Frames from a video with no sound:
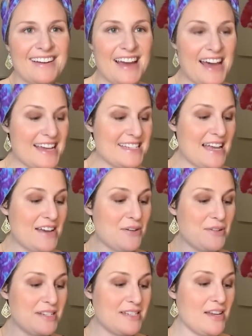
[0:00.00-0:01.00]
Guys, I don't
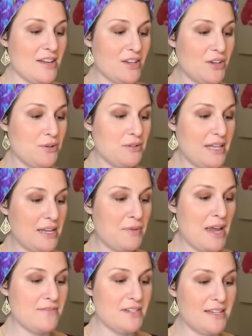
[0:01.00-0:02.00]
want to tell you. Like,
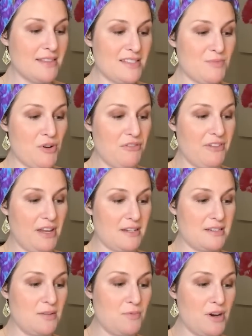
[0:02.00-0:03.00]
we have to get this
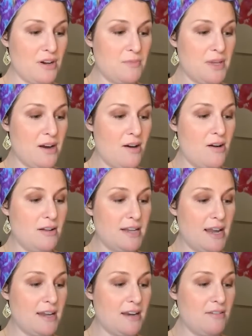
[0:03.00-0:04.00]
perfect. And we're going to be here all
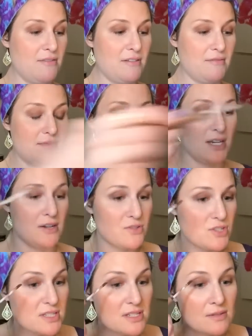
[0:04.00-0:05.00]
night, you know,
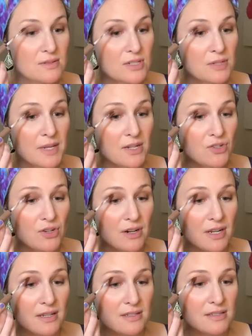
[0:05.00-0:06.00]
just to make sure
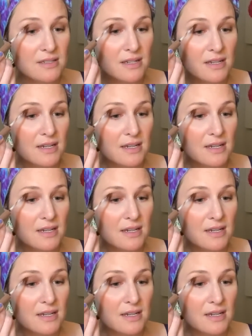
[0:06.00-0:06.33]
it is.